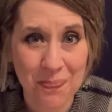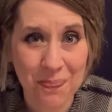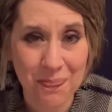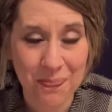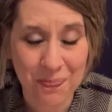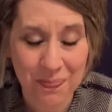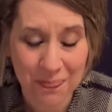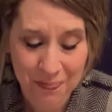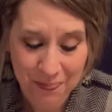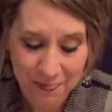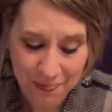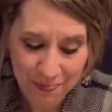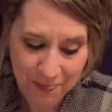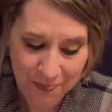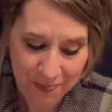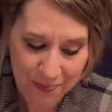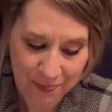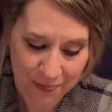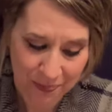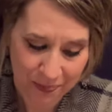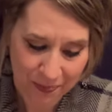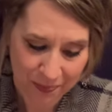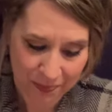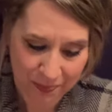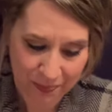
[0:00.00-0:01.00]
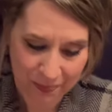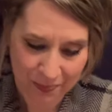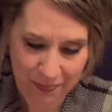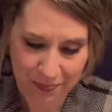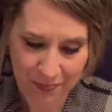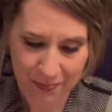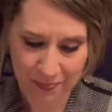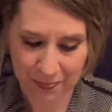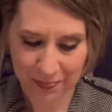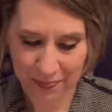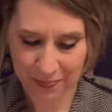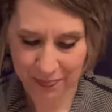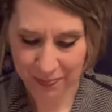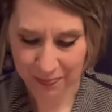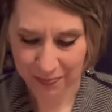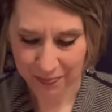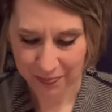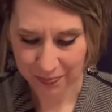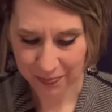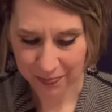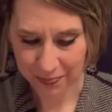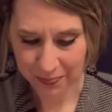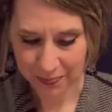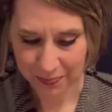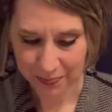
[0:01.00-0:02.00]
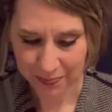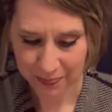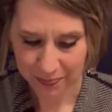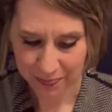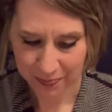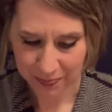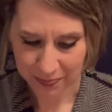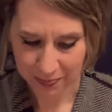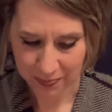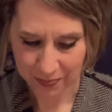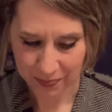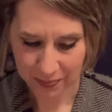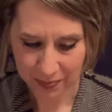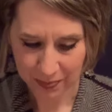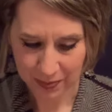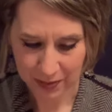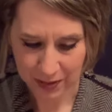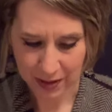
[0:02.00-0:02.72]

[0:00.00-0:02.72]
Nobody speaks.